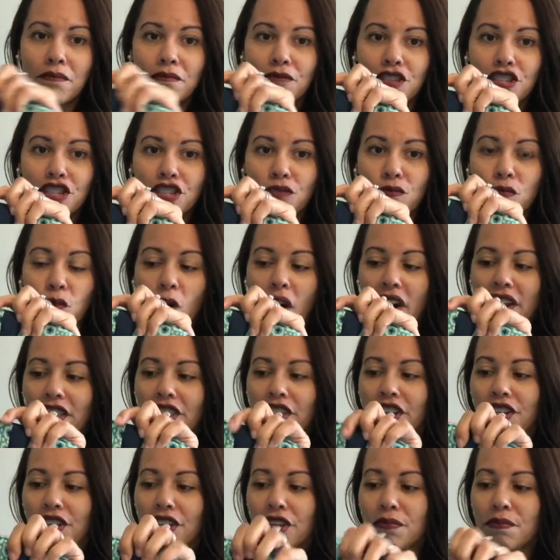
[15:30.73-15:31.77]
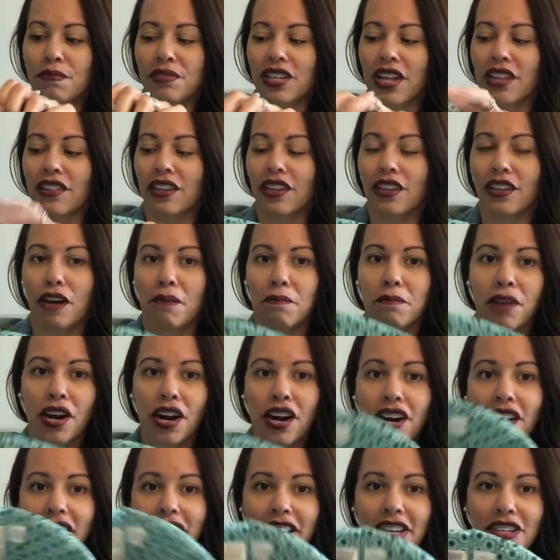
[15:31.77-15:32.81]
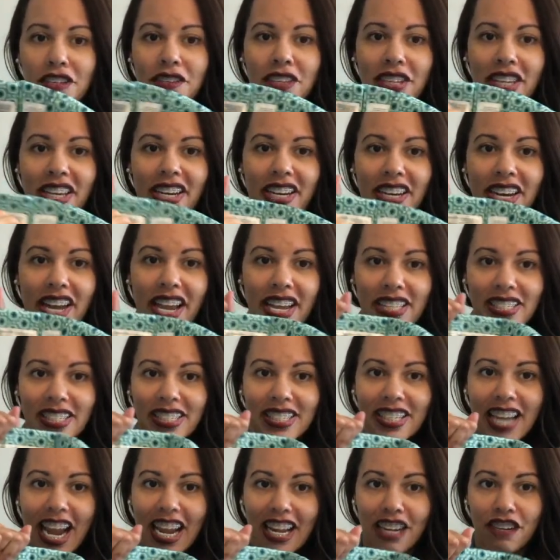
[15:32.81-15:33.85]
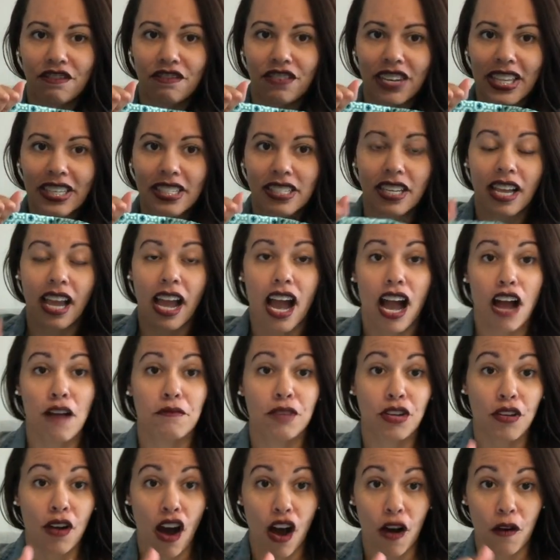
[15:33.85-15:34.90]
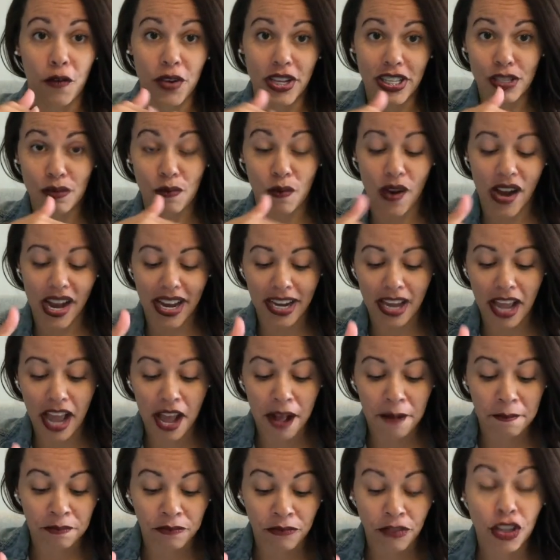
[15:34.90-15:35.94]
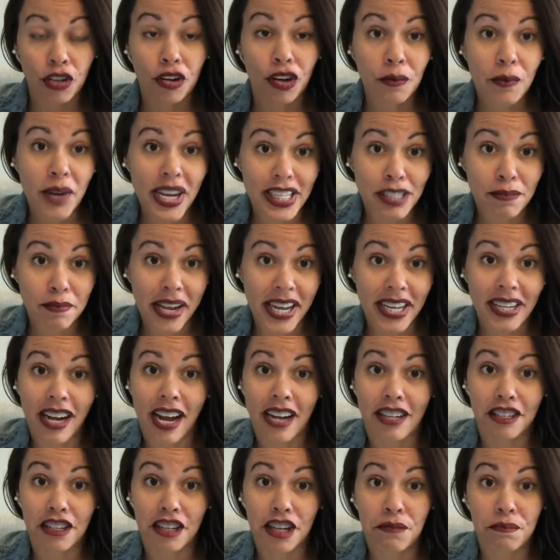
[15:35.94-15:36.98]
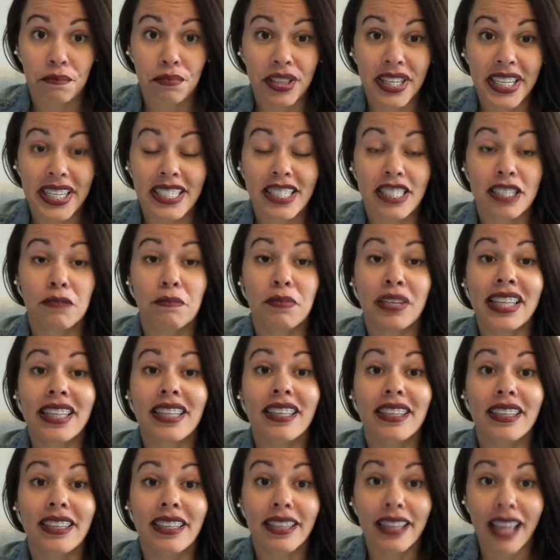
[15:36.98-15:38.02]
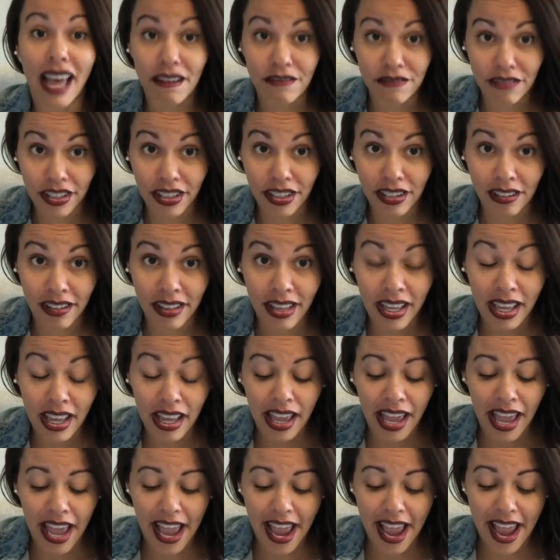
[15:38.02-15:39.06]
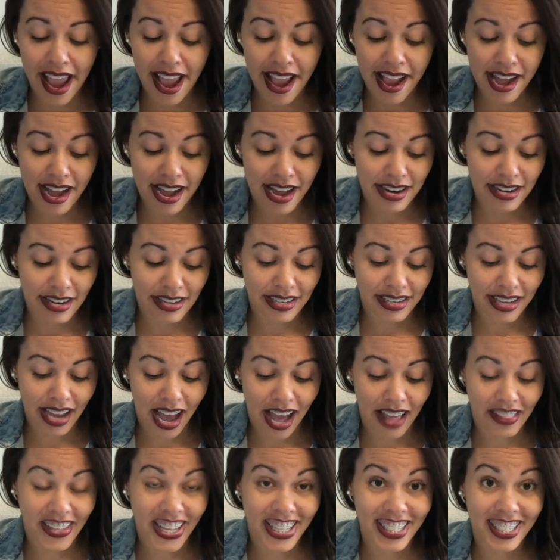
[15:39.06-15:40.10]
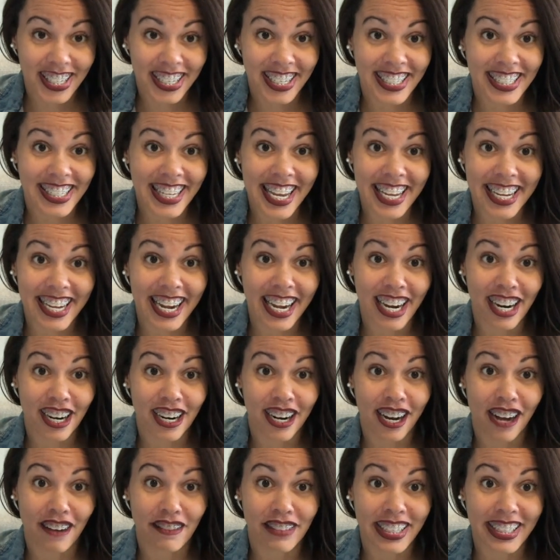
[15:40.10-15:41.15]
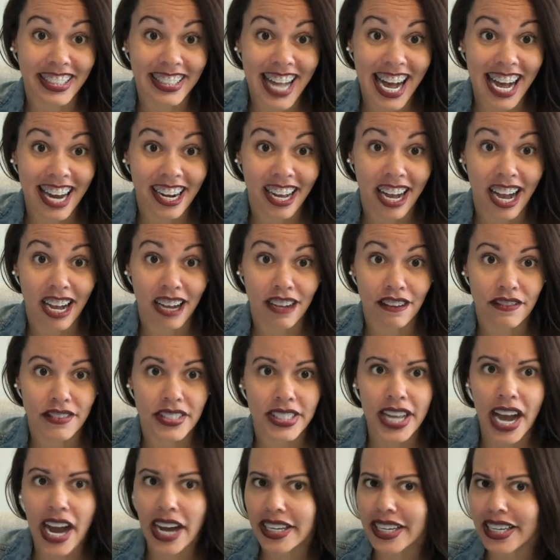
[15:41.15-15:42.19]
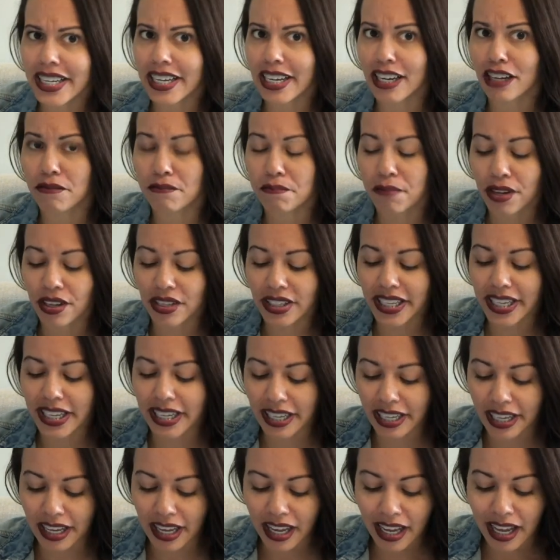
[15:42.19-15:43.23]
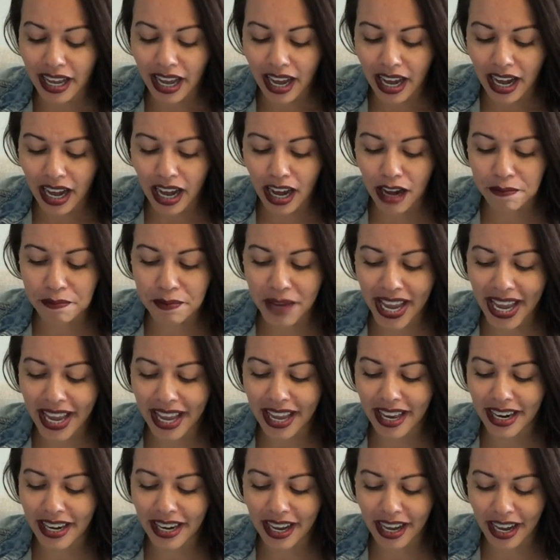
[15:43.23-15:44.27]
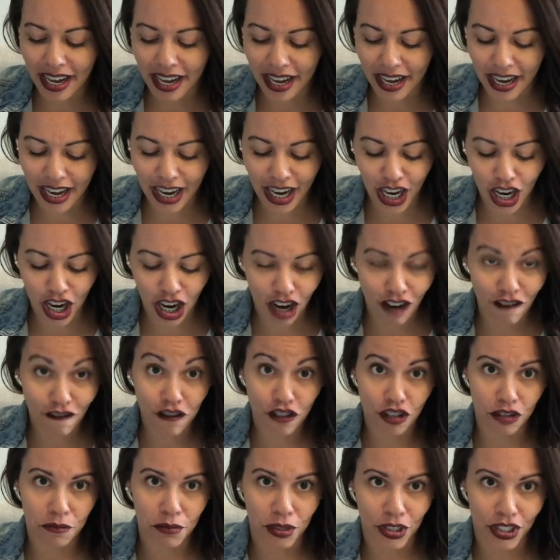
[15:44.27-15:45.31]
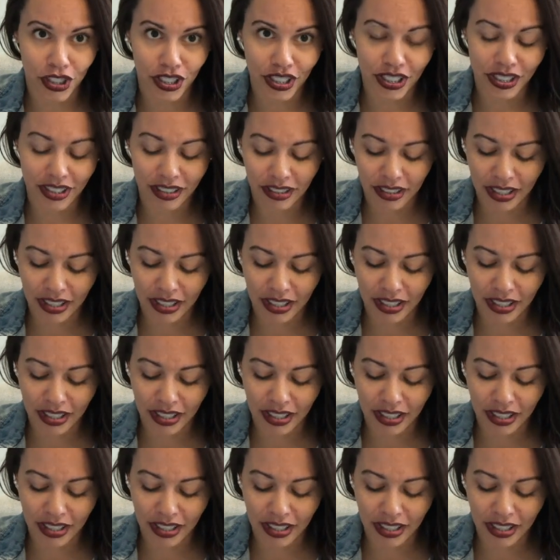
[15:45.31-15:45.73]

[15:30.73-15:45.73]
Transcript: just one of the loops on the lumbar and you can get a nice tight fit. You always want your waistband on your complete to be level, and that's gonna take care of a lot of tugging and pulling and uncomfortableness.